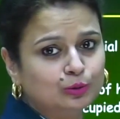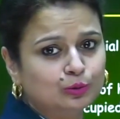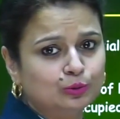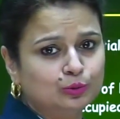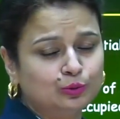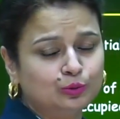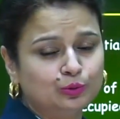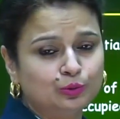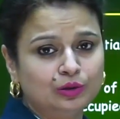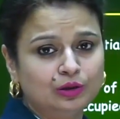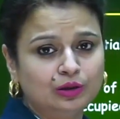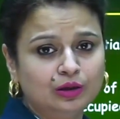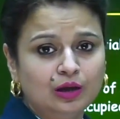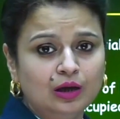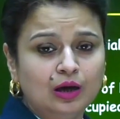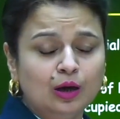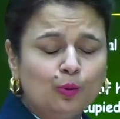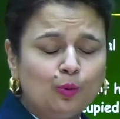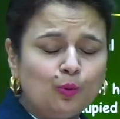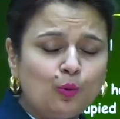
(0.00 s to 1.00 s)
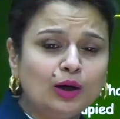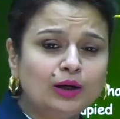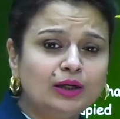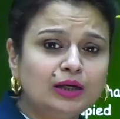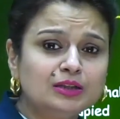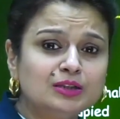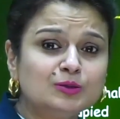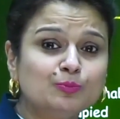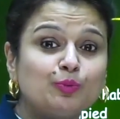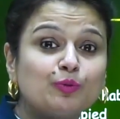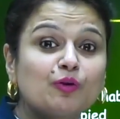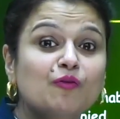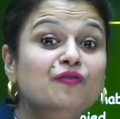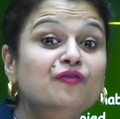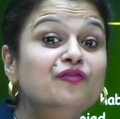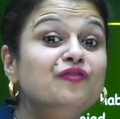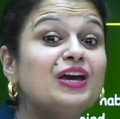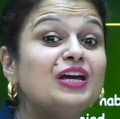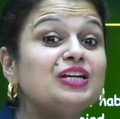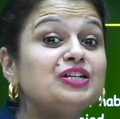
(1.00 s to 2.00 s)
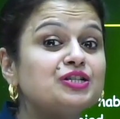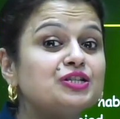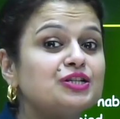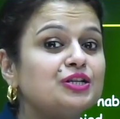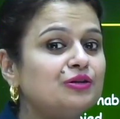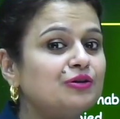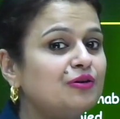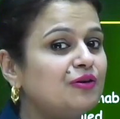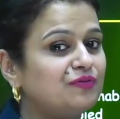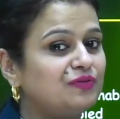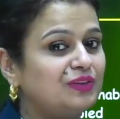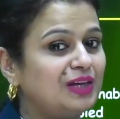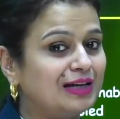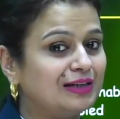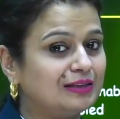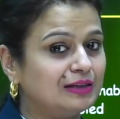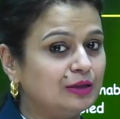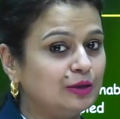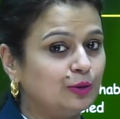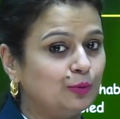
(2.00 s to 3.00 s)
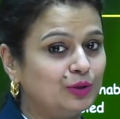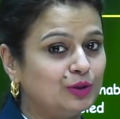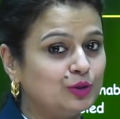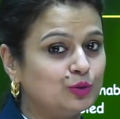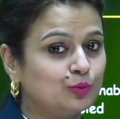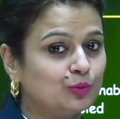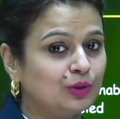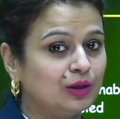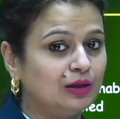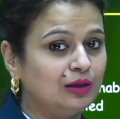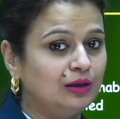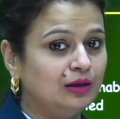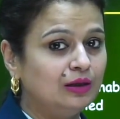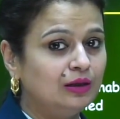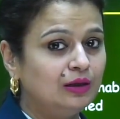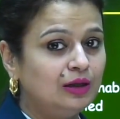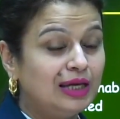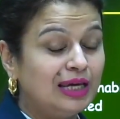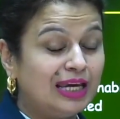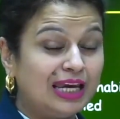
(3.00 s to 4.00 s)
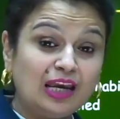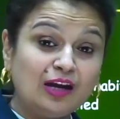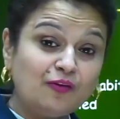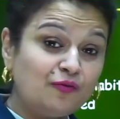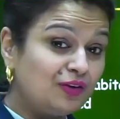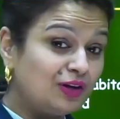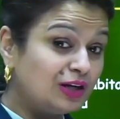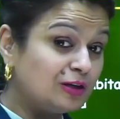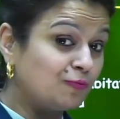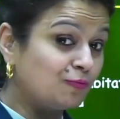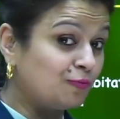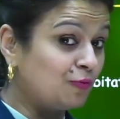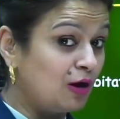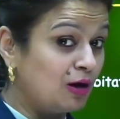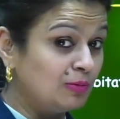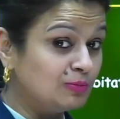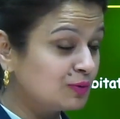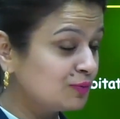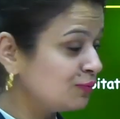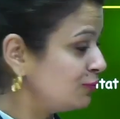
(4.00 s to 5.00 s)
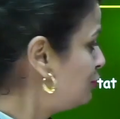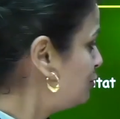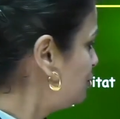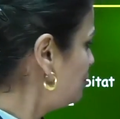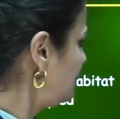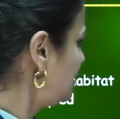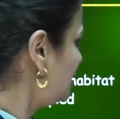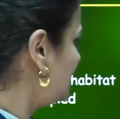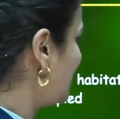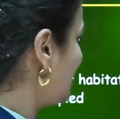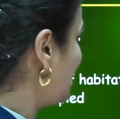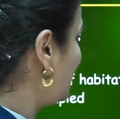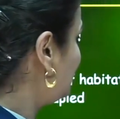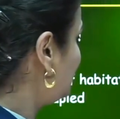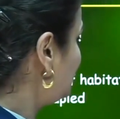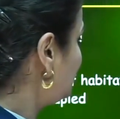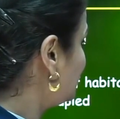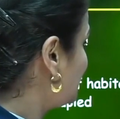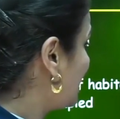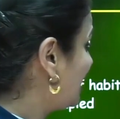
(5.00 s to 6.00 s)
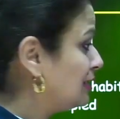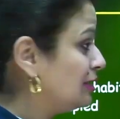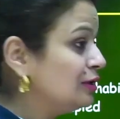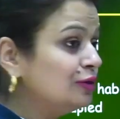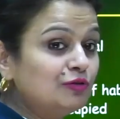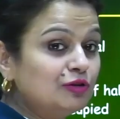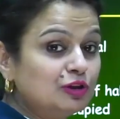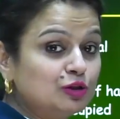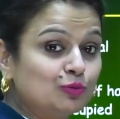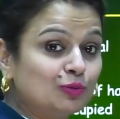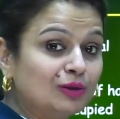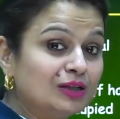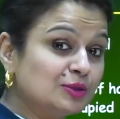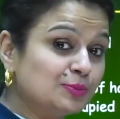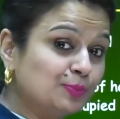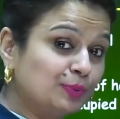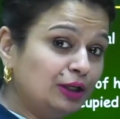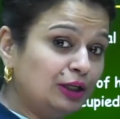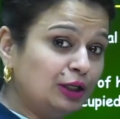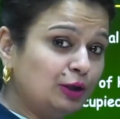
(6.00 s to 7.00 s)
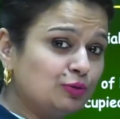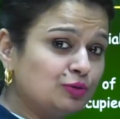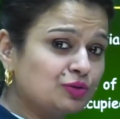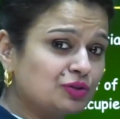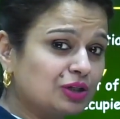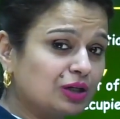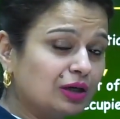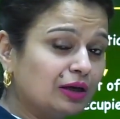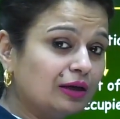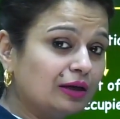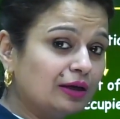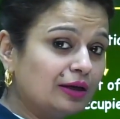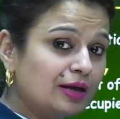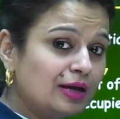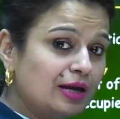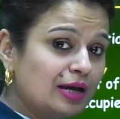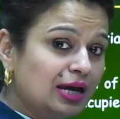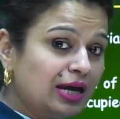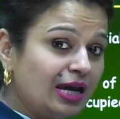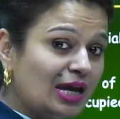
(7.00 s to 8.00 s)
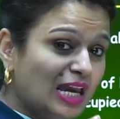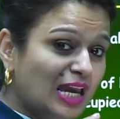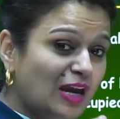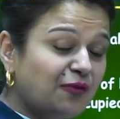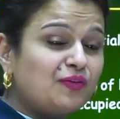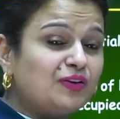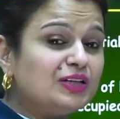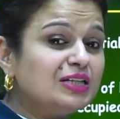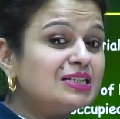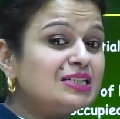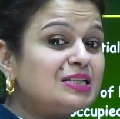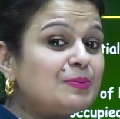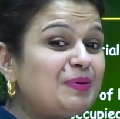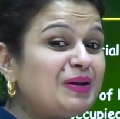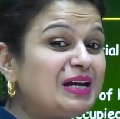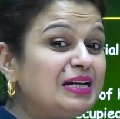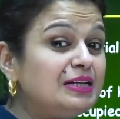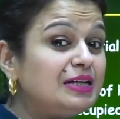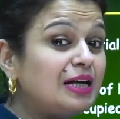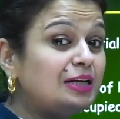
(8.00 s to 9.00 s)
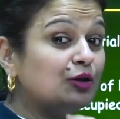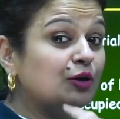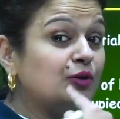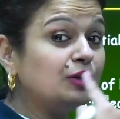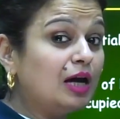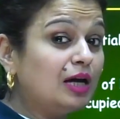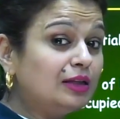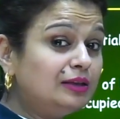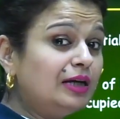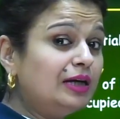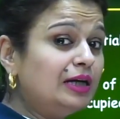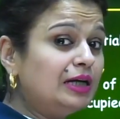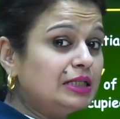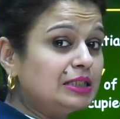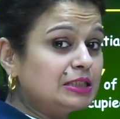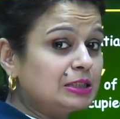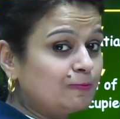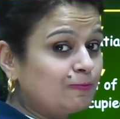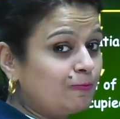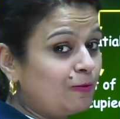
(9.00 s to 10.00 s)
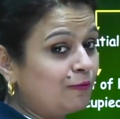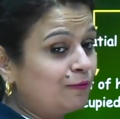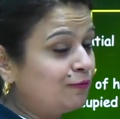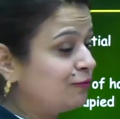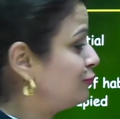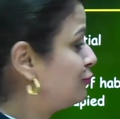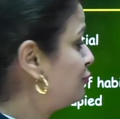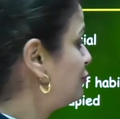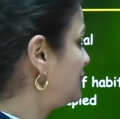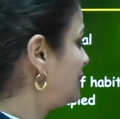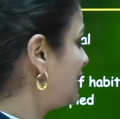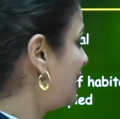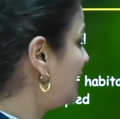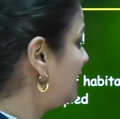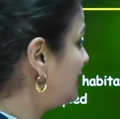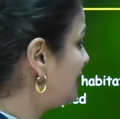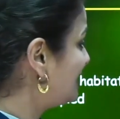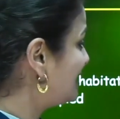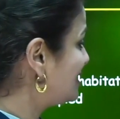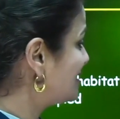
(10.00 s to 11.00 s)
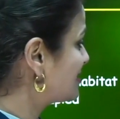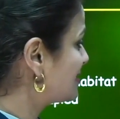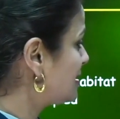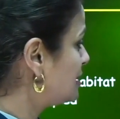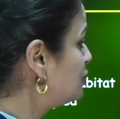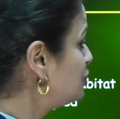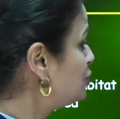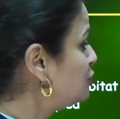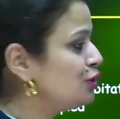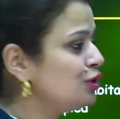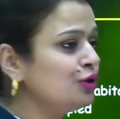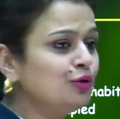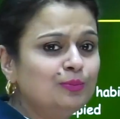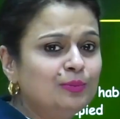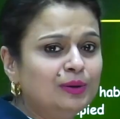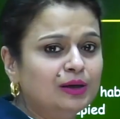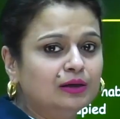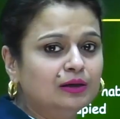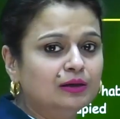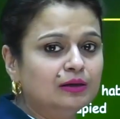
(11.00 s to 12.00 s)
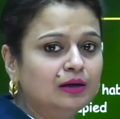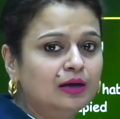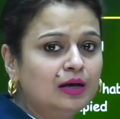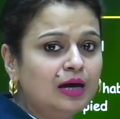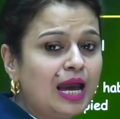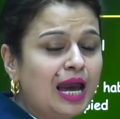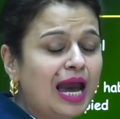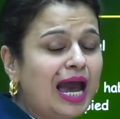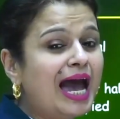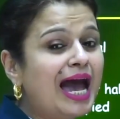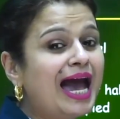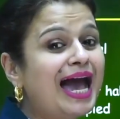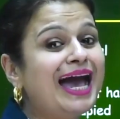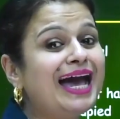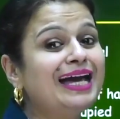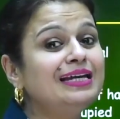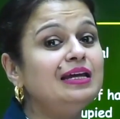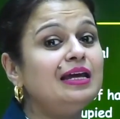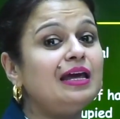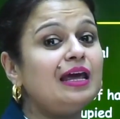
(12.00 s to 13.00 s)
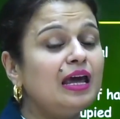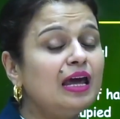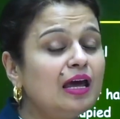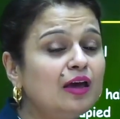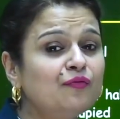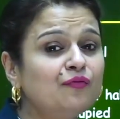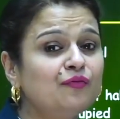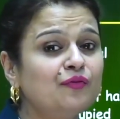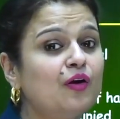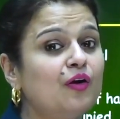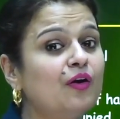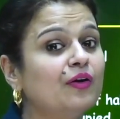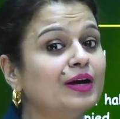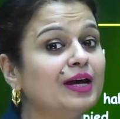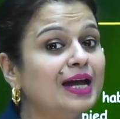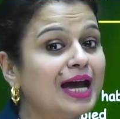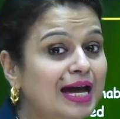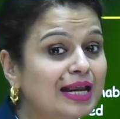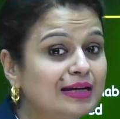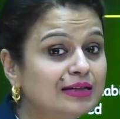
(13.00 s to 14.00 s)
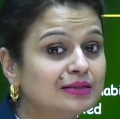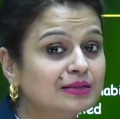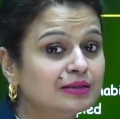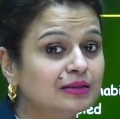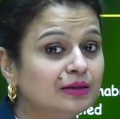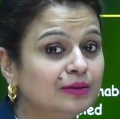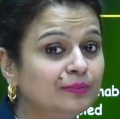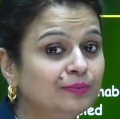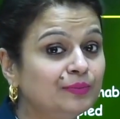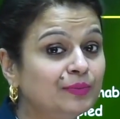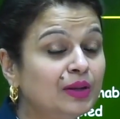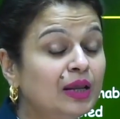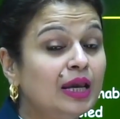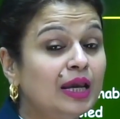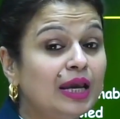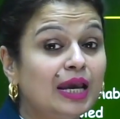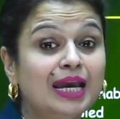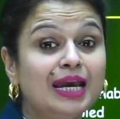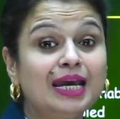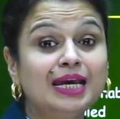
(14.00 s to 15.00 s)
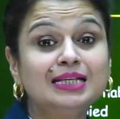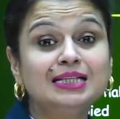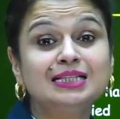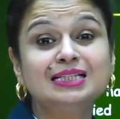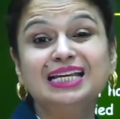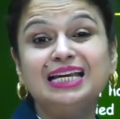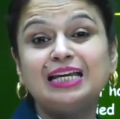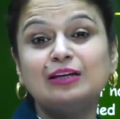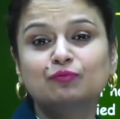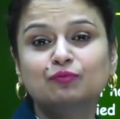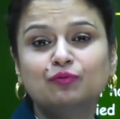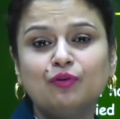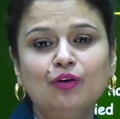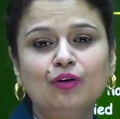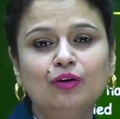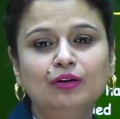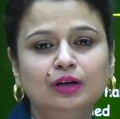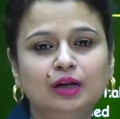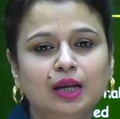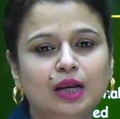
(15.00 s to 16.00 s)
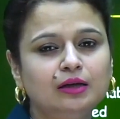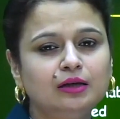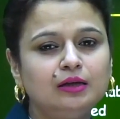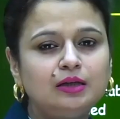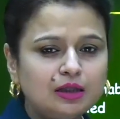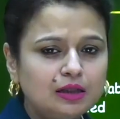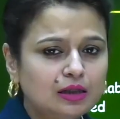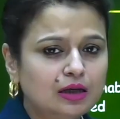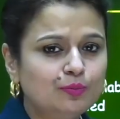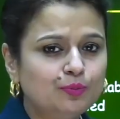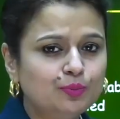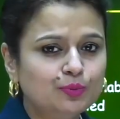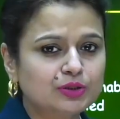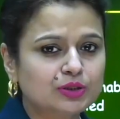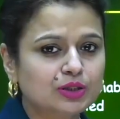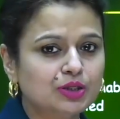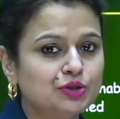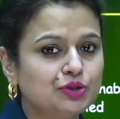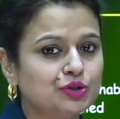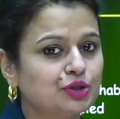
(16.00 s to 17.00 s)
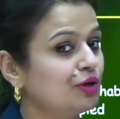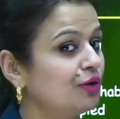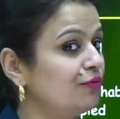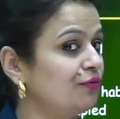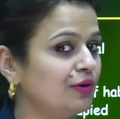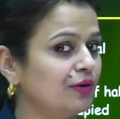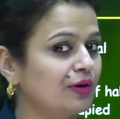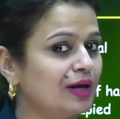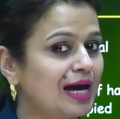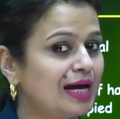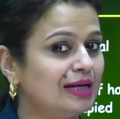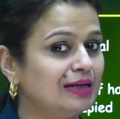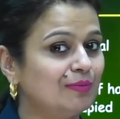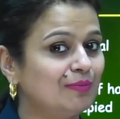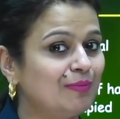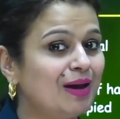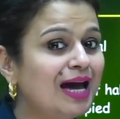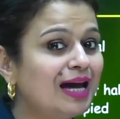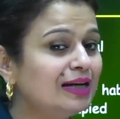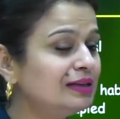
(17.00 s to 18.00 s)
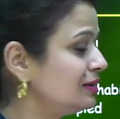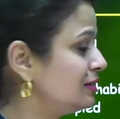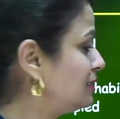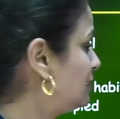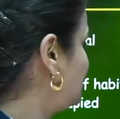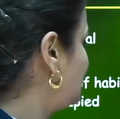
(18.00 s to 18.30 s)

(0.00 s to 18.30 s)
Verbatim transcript: role. What is profession of that individual? If it forms food, then that individual is producer. If it is dependent on others for food, then it is consumer. And if organism is involved in decomposition of organic matter,